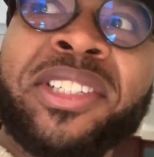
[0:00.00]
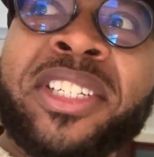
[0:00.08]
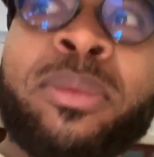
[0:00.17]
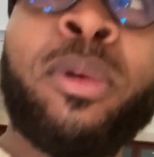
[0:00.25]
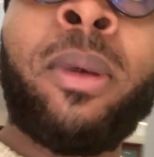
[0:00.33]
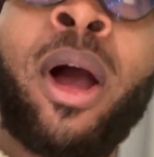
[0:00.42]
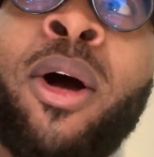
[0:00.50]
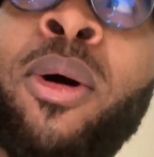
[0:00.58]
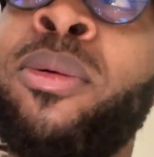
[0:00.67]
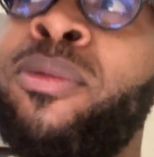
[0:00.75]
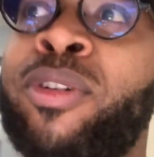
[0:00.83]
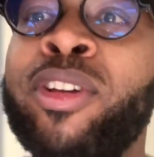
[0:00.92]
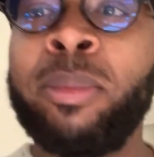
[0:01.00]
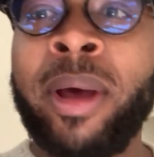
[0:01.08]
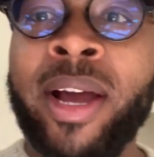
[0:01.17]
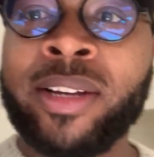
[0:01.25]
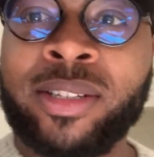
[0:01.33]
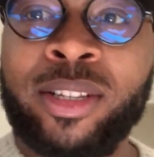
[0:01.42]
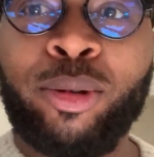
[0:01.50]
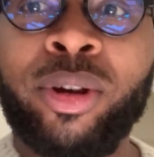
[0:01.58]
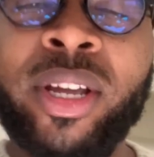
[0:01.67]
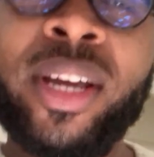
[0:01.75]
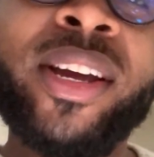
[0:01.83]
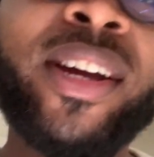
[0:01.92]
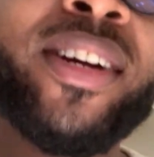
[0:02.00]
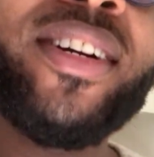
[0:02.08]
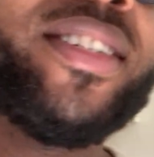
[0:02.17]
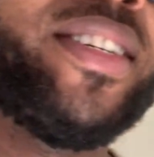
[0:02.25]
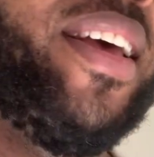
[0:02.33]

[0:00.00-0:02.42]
It's been my home for the past 3 years.